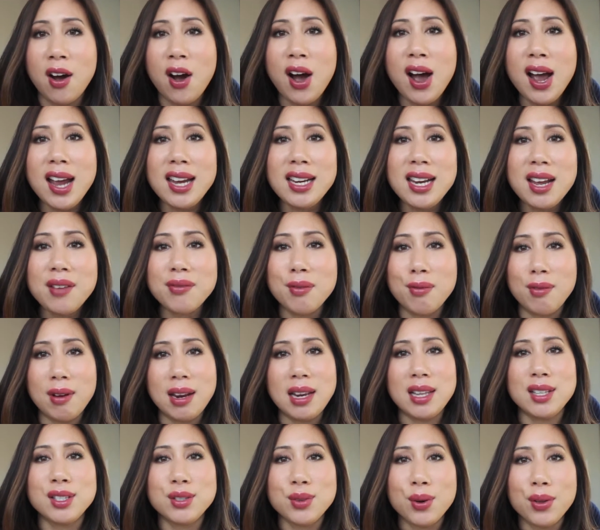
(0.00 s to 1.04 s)
I never
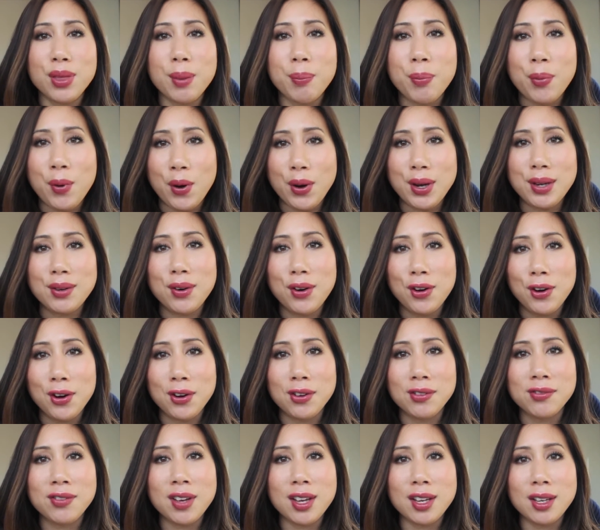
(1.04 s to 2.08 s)
really saw the point
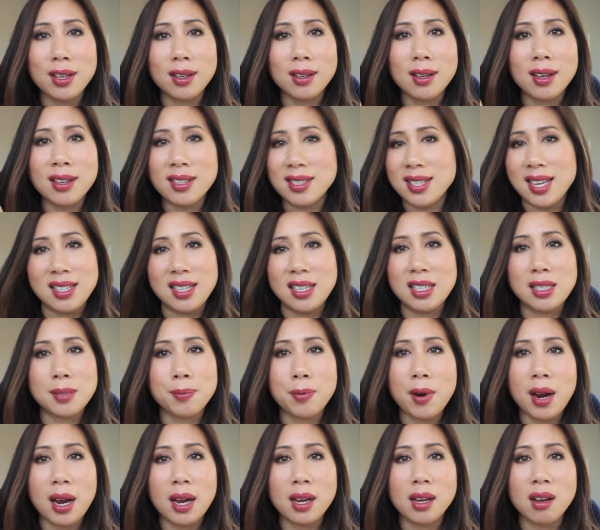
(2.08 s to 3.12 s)
of a setting
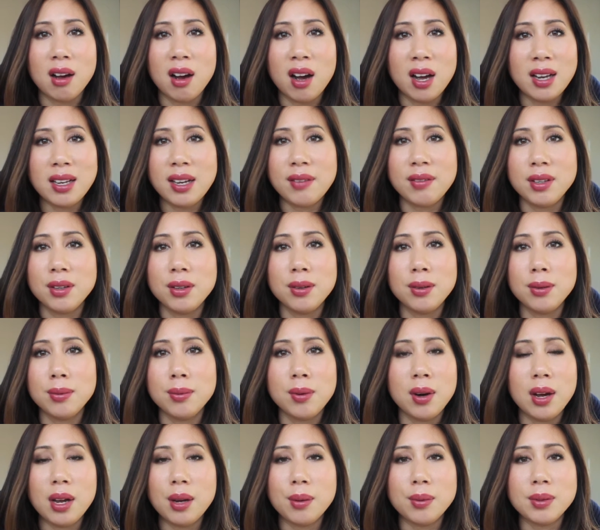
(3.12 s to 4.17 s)
spray. I never knew
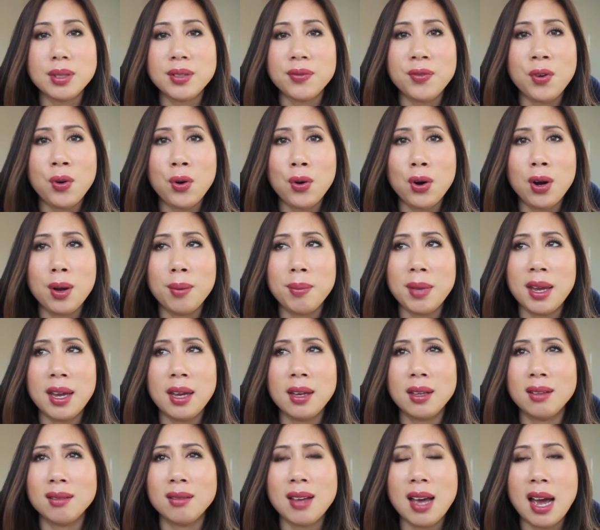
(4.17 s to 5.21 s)
what it was for. I
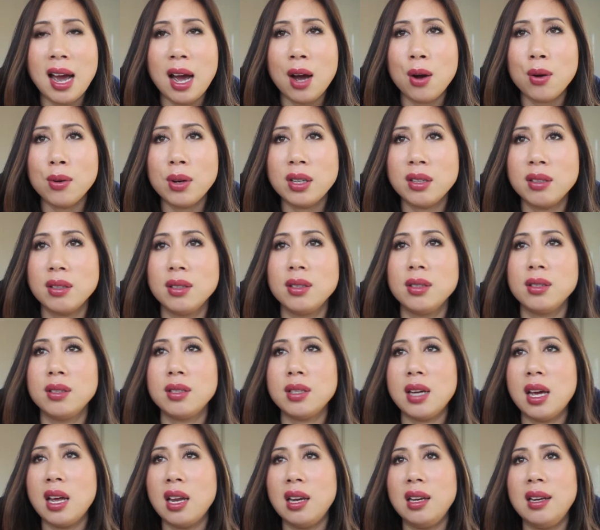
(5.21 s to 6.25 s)
mean, how
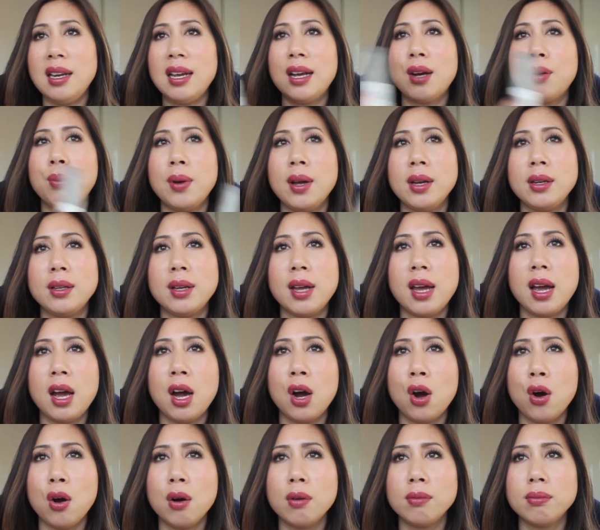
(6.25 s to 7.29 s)
could a liquid
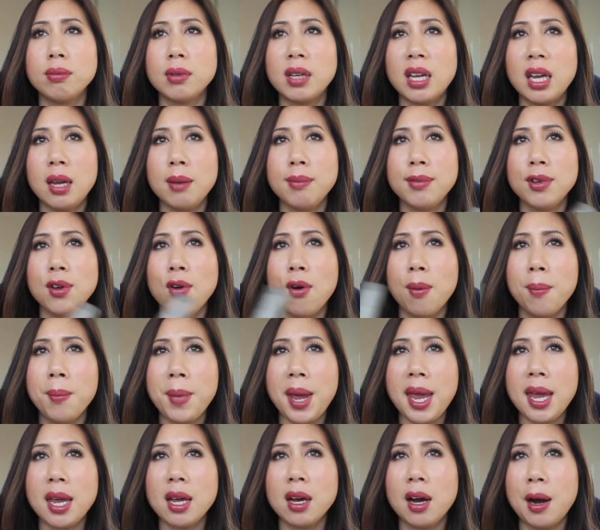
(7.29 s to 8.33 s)
help keep your
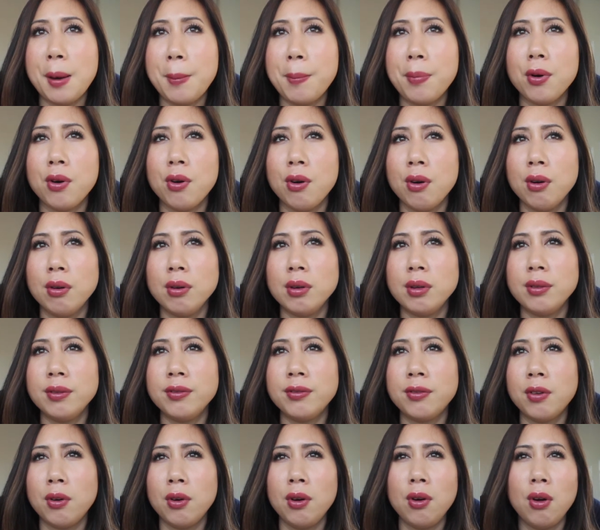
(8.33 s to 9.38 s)
makeup on
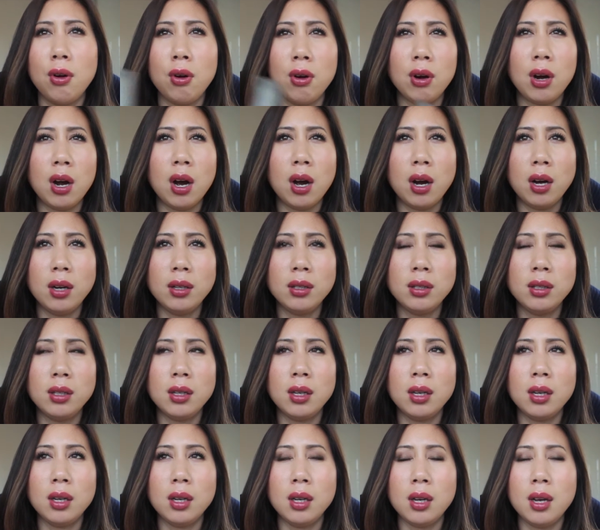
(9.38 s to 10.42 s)
for longer?
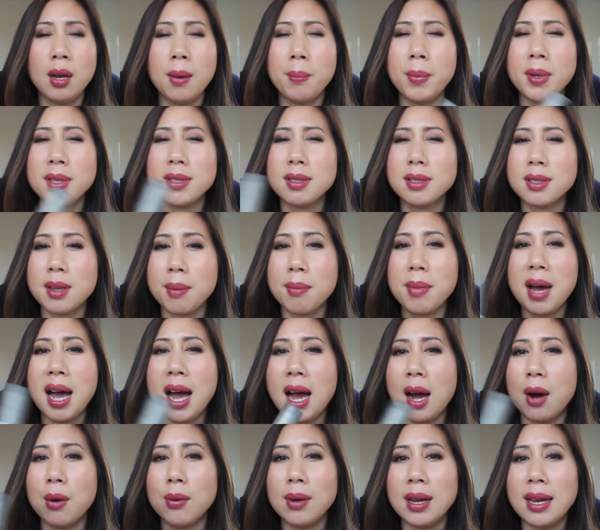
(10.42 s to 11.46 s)
But
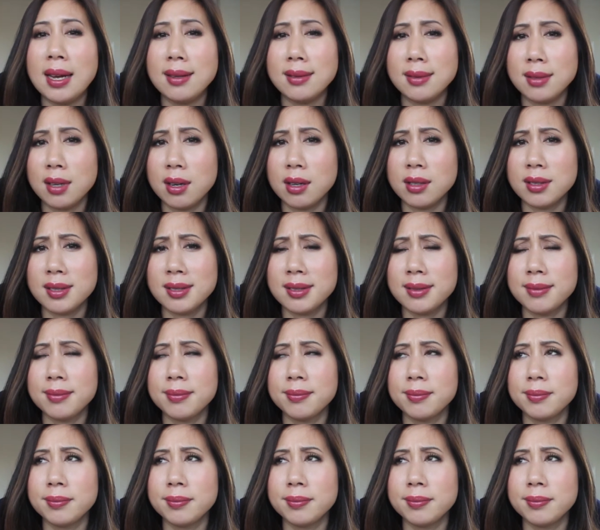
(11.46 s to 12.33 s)
somehow it does.